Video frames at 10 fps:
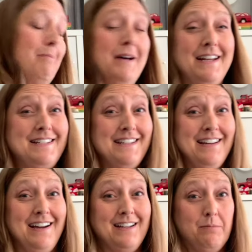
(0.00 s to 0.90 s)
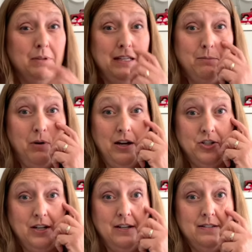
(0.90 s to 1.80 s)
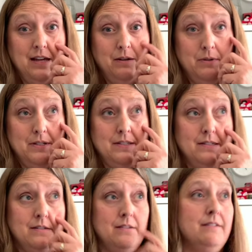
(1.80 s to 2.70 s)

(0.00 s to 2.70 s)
But I did not complete the project because I was